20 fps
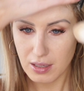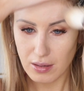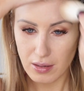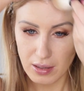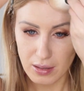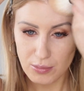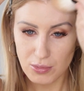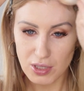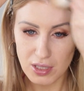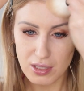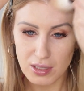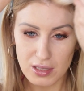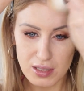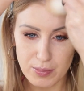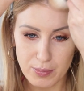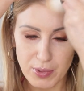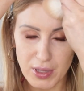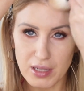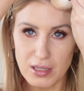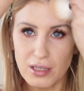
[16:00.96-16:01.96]
I'm
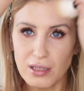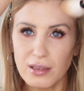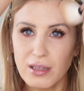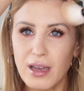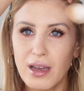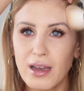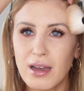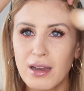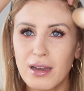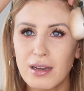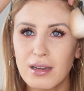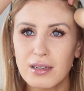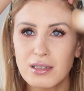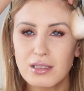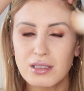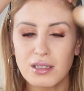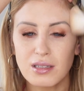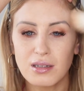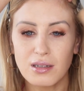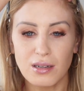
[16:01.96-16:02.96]
just blending
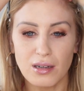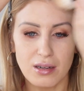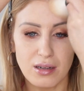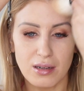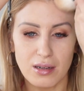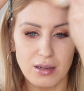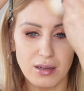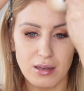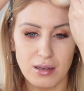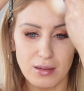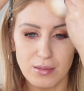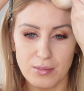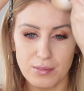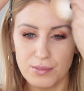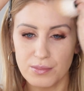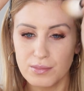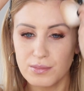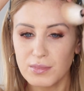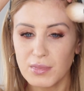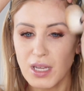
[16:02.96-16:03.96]
that on
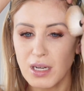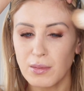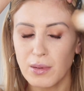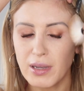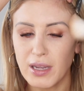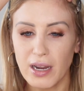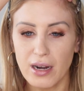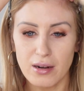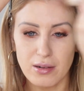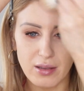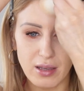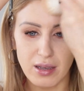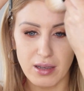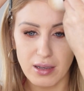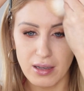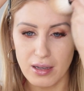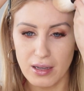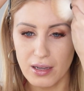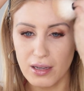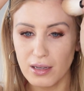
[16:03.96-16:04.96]
kind of my
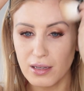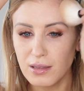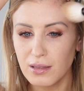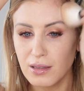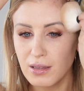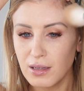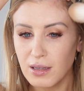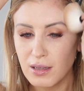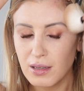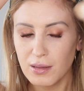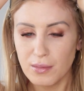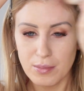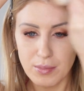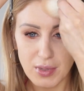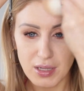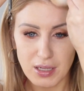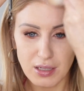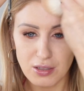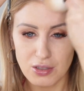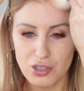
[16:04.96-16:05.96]
hairline,
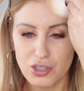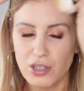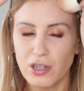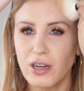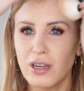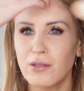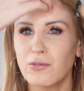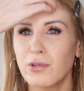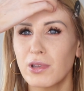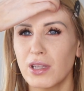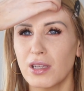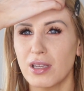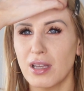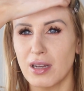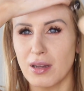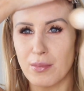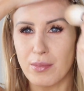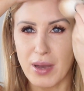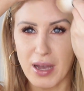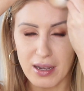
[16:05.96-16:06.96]
making sure I really get
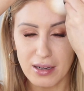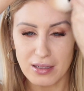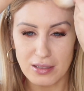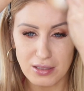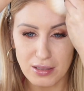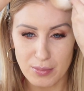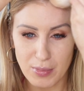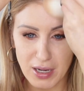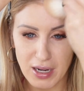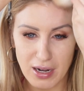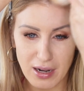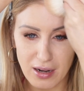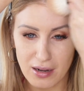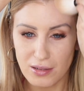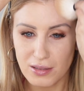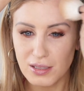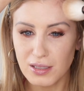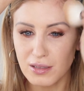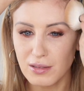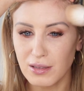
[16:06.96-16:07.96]
it back into my
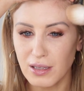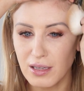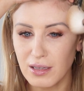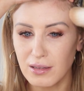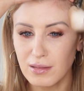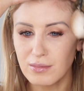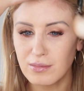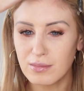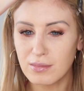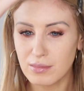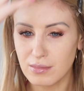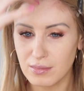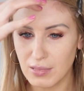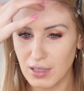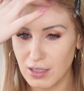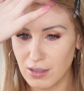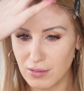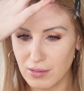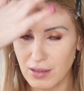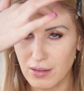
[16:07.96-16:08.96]
hair so that I
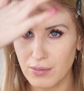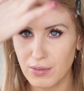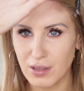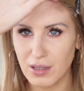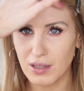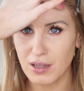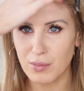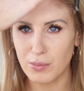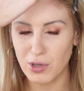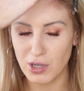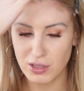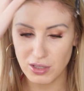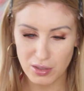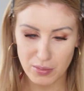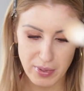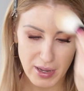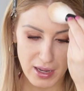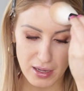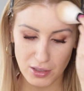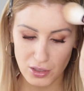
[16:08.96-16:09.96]
don't have like a bronzer
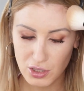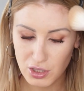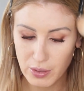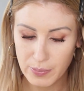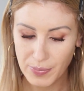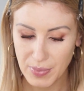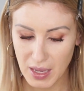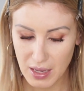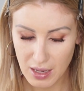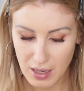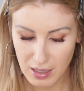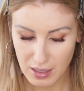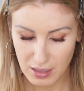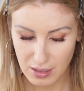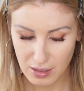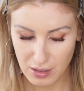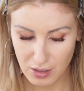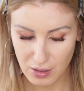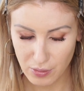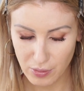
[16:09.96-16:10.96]
patch.
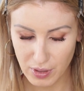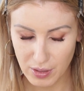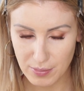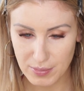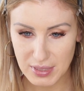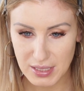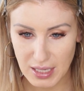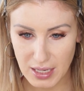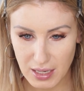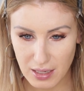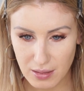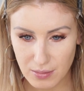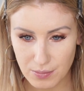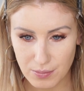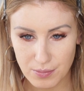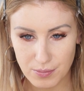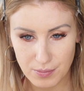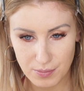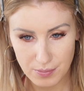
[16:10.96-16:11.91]
You know what I'm saying?